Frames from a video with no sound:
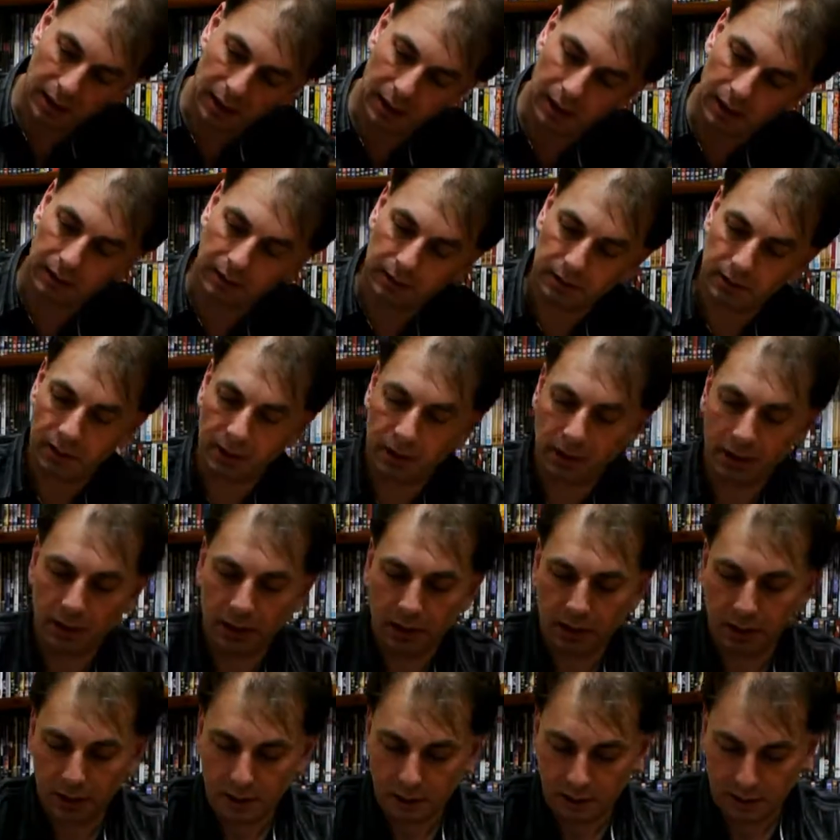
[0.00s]
it out
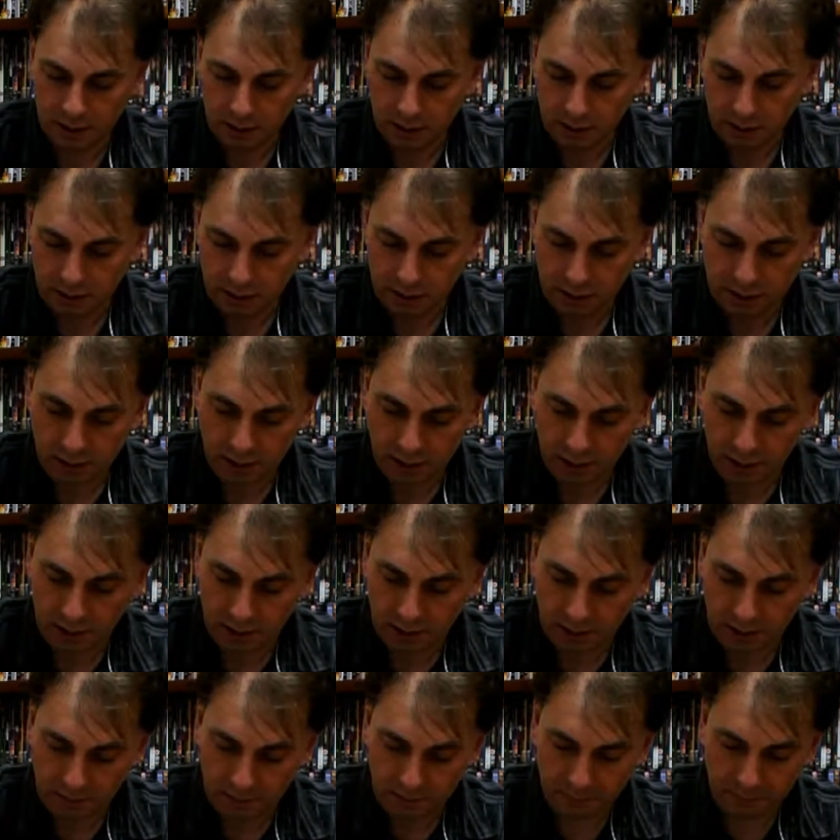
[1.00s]

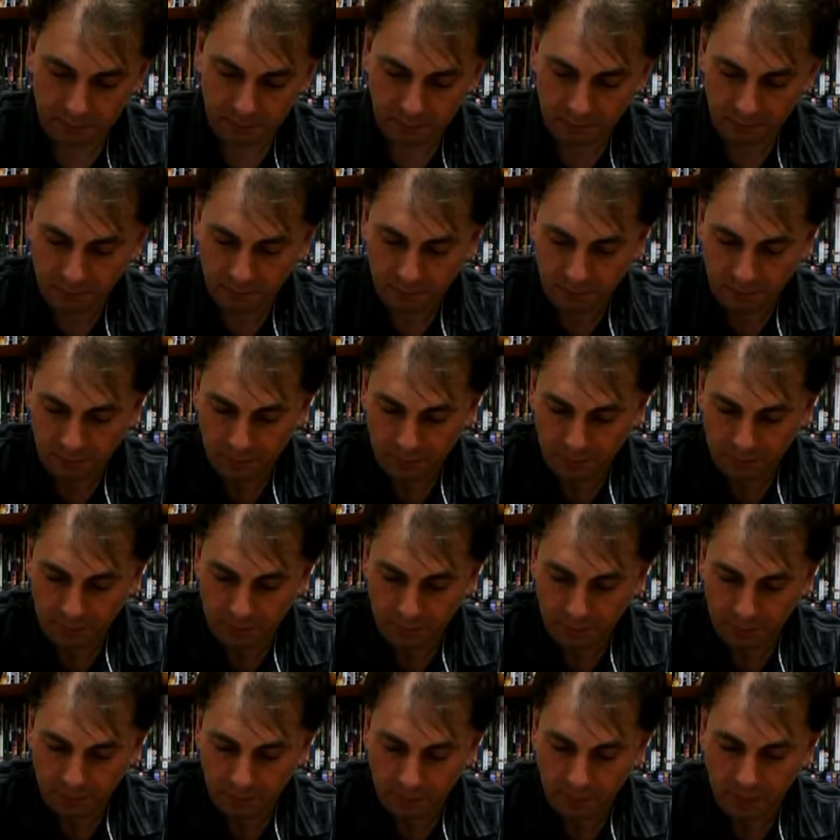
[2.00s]
um,
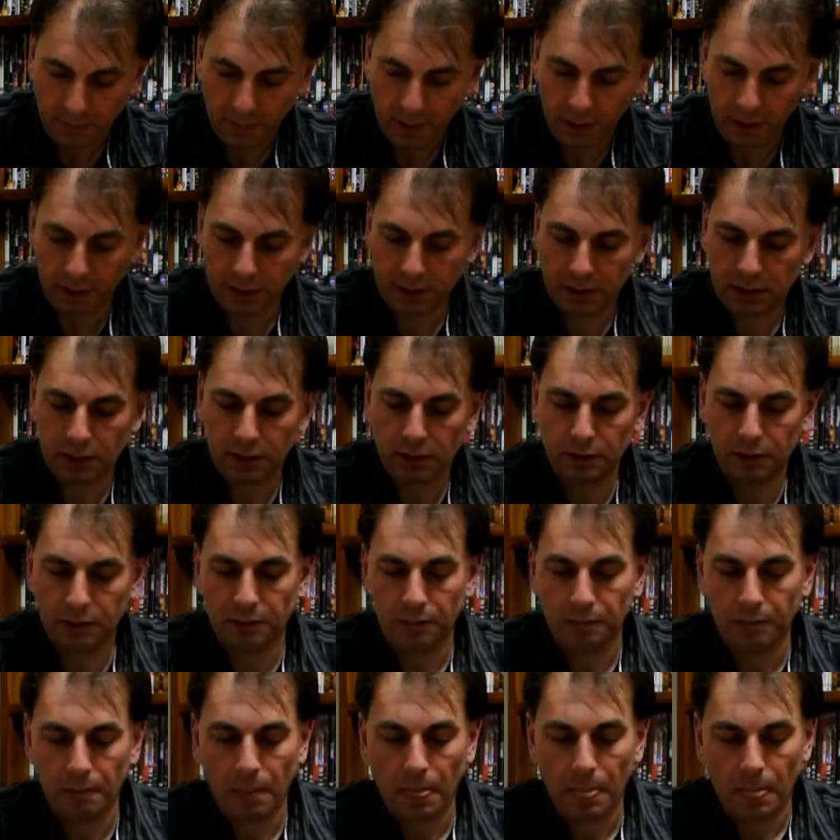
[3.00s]
like so
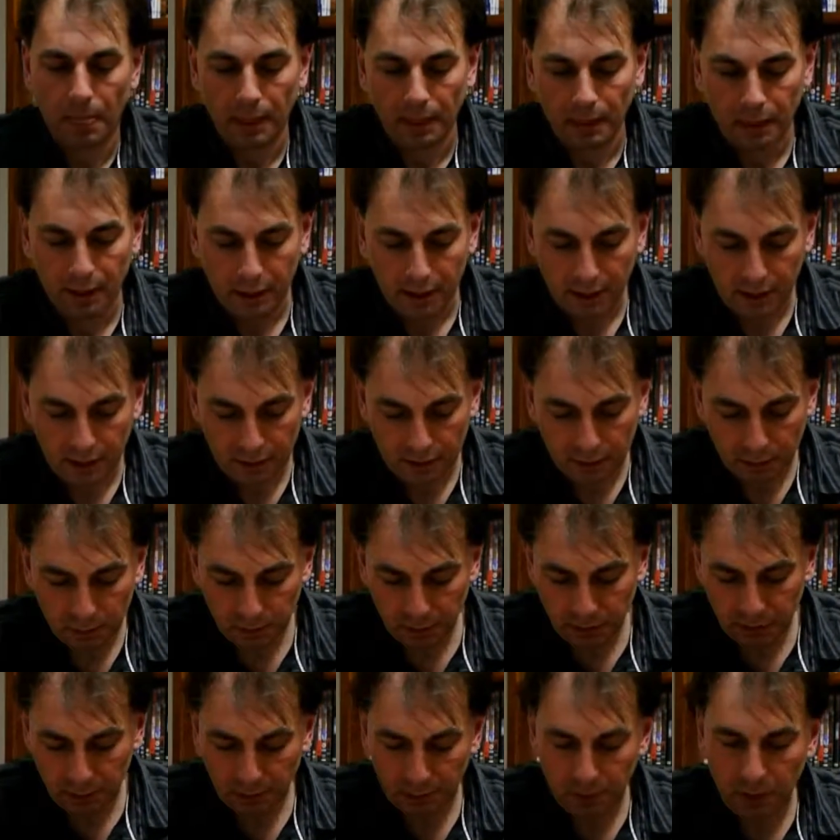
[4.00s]
and you
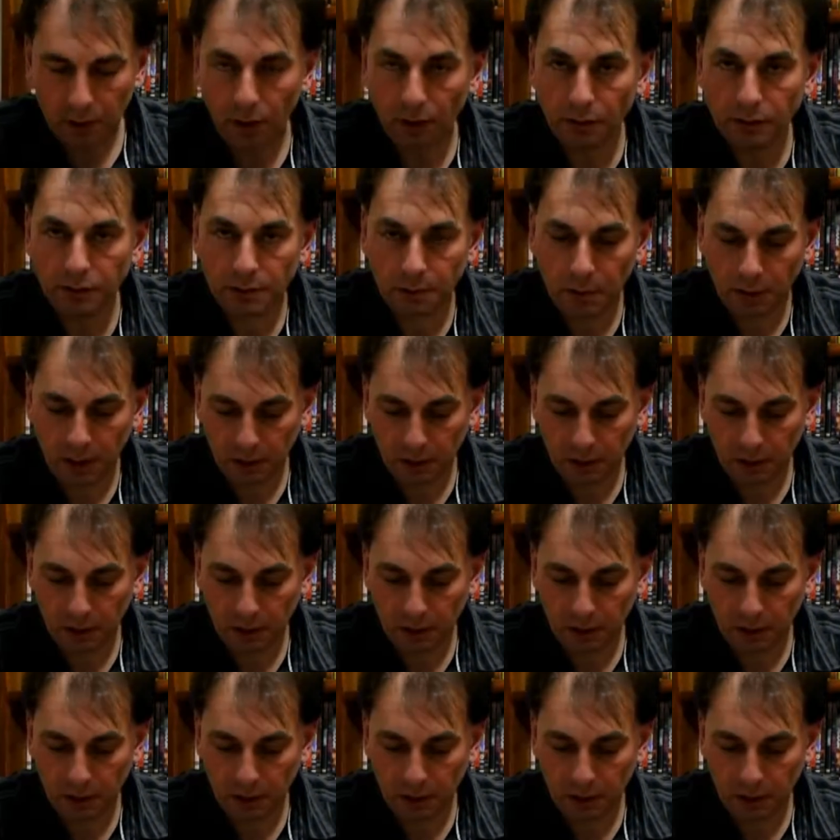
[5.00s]
put your load your